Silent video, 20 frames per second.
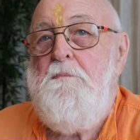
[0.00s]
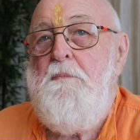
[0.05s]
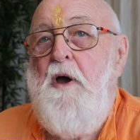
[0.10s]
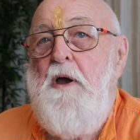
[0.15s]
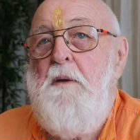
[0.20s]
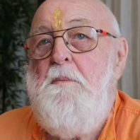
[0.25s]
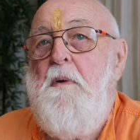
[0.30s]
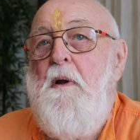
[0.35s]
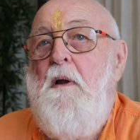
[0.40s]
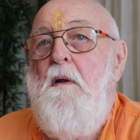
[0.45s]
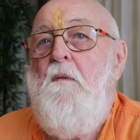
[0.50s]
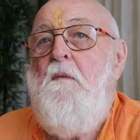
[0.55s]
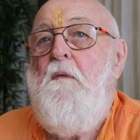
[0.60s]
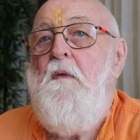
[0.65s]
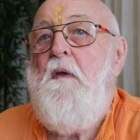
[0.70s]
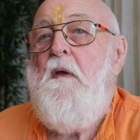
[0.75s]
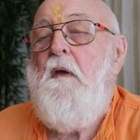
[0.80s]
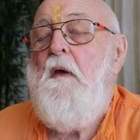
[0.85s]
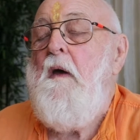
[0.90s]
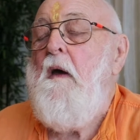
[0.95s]
people.
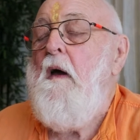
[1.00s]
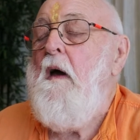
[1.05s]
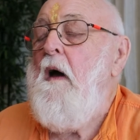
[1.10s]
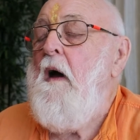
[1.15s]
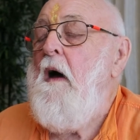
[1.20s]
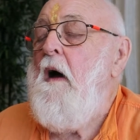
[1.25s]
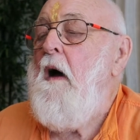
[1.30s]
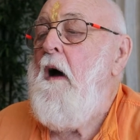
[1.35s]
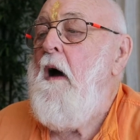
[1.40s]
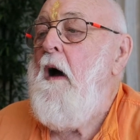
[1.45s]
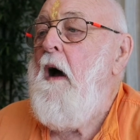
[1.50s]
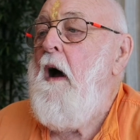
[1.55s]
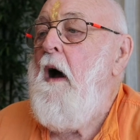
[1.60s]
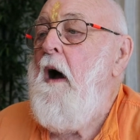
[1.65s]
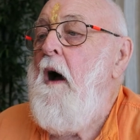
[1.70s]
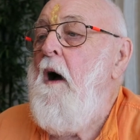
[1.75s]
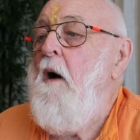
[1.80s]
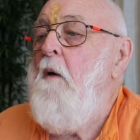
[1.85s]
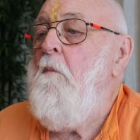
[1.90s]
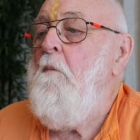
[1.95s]

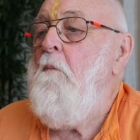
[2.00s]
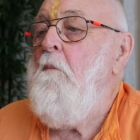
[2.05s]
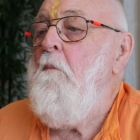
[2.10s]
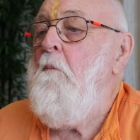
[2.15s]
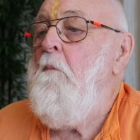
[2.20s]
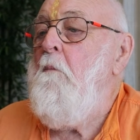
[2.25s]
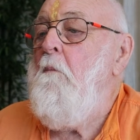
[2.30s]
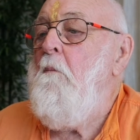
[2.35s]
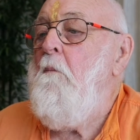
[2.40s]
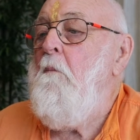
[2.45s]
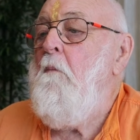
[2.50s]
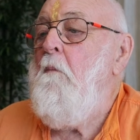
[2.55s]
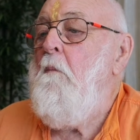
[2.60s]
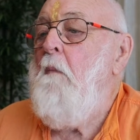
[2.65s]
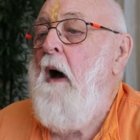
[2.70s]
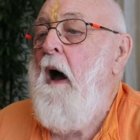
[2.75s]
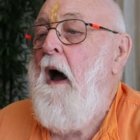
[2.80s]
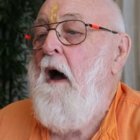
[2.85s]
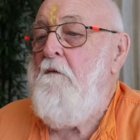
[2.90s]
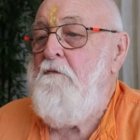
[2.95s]

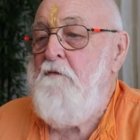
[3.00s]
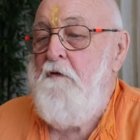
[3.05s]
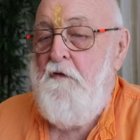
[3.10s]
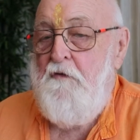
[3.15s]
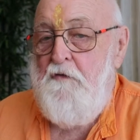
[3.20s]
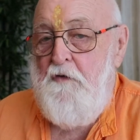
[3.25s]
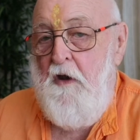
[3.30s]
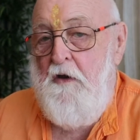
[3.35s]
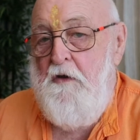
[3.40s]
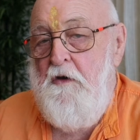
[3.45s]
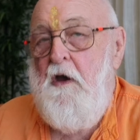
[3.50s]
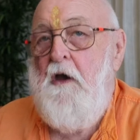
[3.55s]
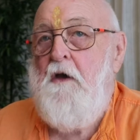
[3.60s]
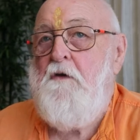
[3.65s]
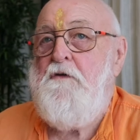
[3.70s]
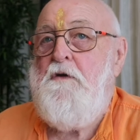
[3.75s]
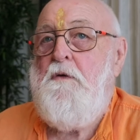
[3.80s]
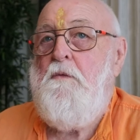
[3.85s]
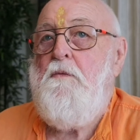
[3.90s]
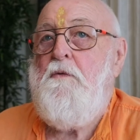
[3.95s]
After
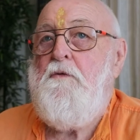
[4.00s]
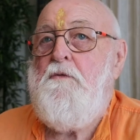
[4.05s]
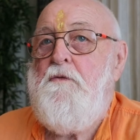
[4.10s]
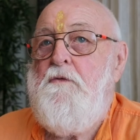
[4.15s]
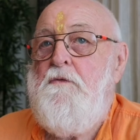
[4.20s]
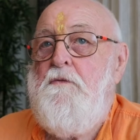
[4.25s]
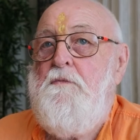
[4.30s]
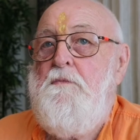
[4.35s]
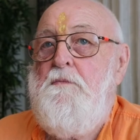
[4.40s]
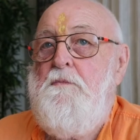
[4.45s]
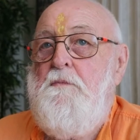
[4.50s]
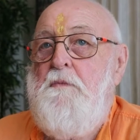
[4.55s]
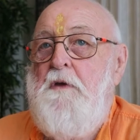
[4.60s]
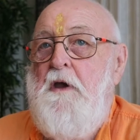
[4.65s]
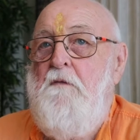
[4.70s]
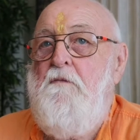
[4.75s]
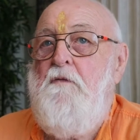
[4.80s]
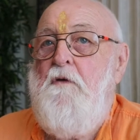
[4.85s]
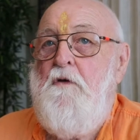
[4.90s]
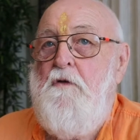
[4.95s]
sannyasi was
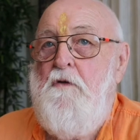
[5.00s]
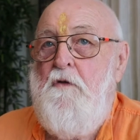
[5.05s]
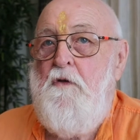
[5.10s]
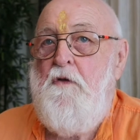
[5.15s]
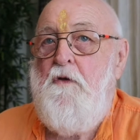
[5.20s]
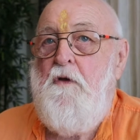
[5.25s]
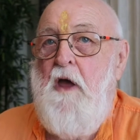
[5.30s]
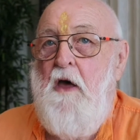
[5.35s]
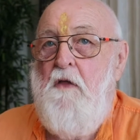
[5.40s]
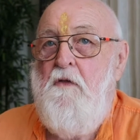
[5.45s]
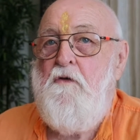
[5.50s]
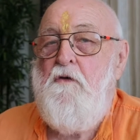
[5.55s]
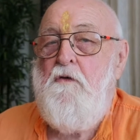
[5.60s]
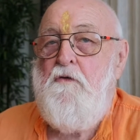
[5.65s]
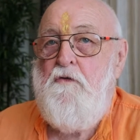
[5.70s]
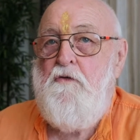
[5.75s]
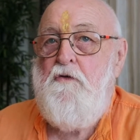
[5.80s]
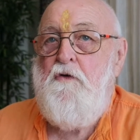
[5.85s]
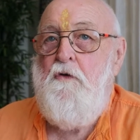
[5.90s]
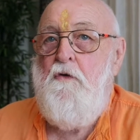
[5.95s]
given to the other
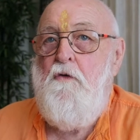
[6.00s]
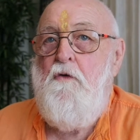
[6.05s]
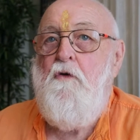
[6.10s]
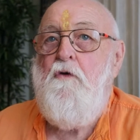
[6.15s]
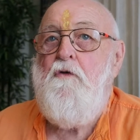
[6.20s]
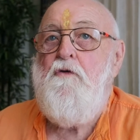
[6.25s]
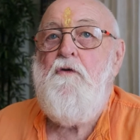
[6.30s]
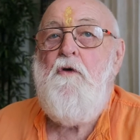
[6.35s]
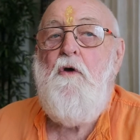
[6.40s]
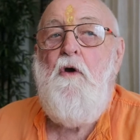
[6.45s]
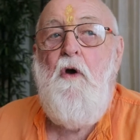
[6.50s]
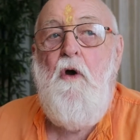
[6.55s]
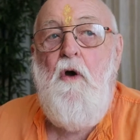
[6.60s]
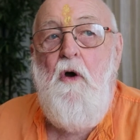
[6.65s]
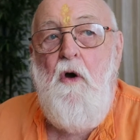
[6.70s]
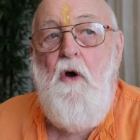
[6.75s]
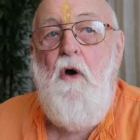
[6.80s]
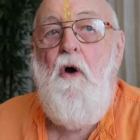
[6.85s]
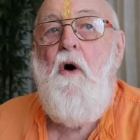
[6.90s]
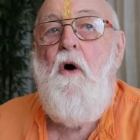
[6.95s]
students
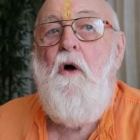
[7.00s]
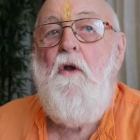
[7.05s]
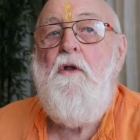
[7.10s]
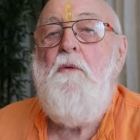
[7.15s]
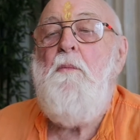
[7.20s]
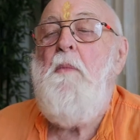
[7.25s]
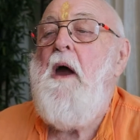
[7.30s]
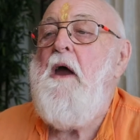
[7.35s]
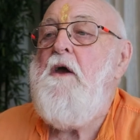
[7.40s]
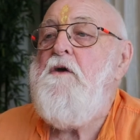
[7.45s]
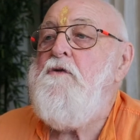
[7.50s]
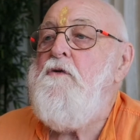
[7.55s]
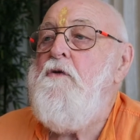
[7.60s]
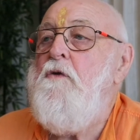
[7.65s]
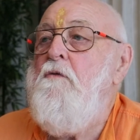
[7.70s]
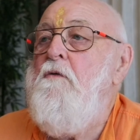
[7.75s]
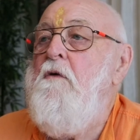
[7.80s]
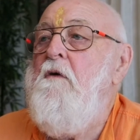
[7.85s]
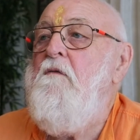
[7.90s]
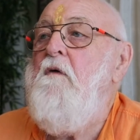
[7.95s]
on the banks of
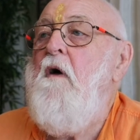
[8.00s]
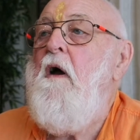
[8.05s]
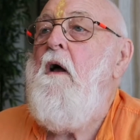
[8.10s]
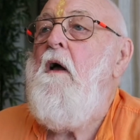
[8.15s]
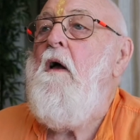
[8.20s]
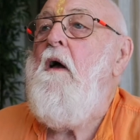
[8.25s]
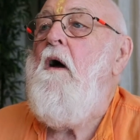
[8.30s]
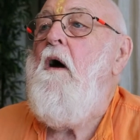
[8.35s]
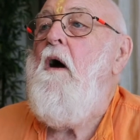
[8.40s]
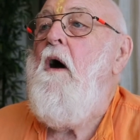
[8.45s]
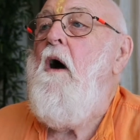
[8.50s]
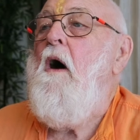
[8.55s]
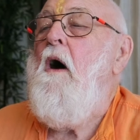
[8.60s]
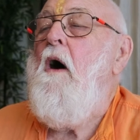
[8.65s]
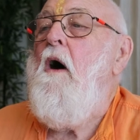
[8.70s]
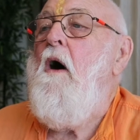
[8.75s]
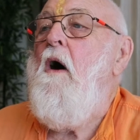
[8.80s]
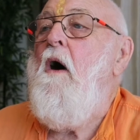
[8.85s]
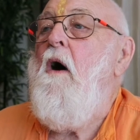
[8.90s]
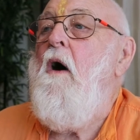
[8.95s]
the river,
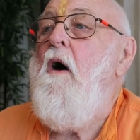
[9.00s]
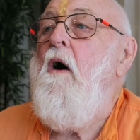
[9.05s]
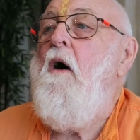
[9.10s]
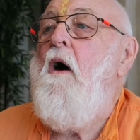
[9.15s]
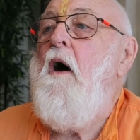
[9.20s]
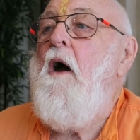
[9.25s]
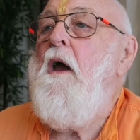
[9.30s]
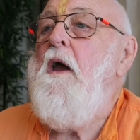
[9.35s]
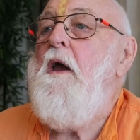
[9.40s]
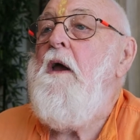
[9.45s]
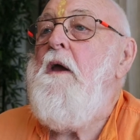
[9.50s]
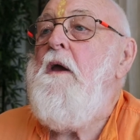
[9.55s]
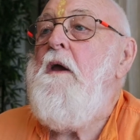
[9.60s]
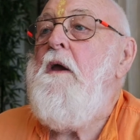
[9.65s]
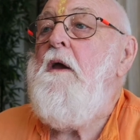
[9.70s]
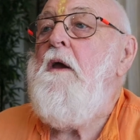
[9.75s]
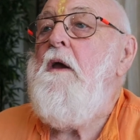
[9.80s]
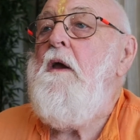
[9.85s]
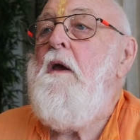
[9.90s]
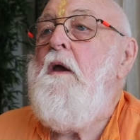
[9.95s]

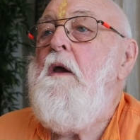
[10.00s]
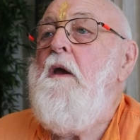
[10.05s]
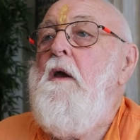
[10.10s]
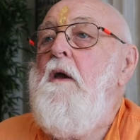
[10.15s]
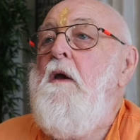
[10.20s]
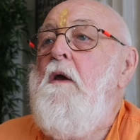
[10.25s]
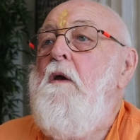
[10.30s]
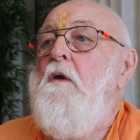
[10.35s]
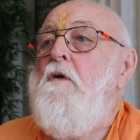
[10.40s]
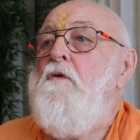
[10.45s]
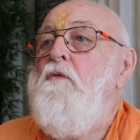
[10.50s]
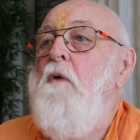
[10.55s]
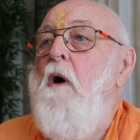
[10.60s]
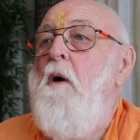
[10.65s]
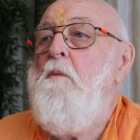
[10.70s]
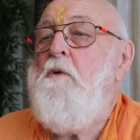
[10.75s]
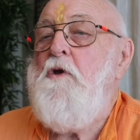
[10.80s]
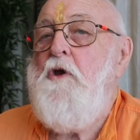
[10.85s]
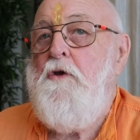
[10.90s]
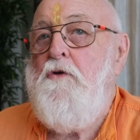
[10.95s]
Swamiji
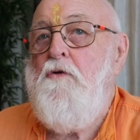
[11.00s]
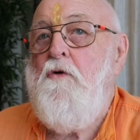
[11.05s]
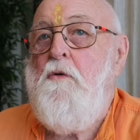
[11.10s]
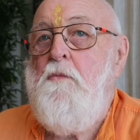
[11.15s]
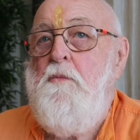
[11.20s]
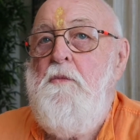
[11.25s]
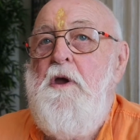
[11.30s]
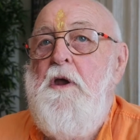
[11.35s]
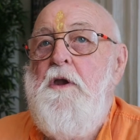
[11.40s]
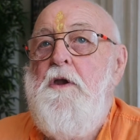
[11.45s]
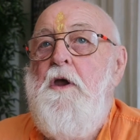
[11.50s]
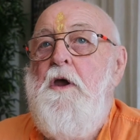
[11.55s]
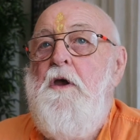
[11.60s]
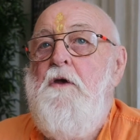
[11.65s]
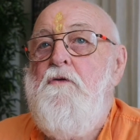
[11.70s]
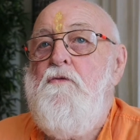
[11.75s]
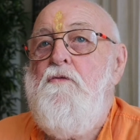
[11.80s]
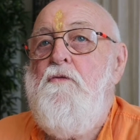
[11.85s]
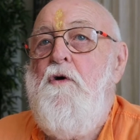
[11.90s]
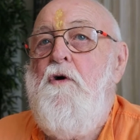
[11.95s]
took me into
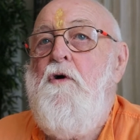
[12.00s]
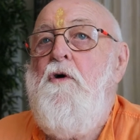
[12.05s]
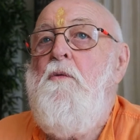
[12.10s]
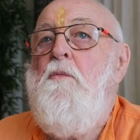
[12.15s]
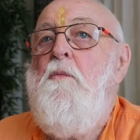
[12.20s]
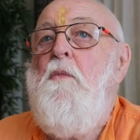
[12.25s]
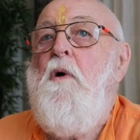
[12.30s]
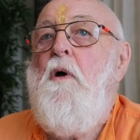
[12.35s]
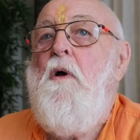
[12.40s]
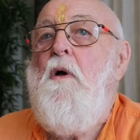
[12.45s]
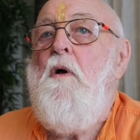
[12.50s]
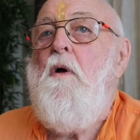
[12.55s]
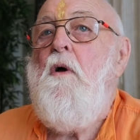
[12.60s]
his room